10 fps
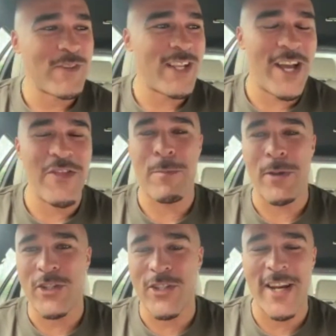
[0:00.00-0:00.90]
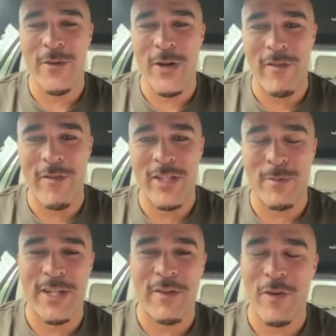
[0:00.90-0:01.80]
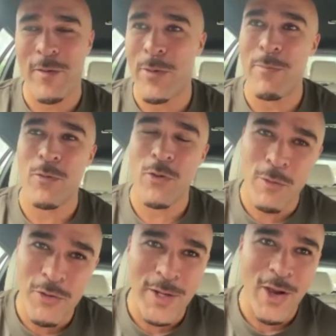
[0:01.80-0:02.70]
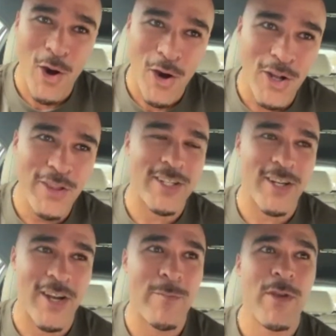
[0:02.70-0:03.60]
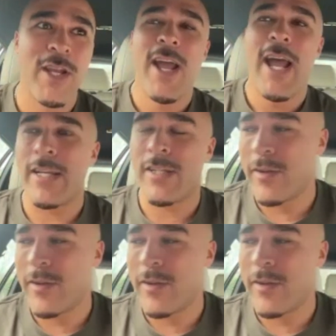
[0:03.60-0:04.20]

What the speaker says: on the pitch then it would obviously be different. People would come to me all the time asking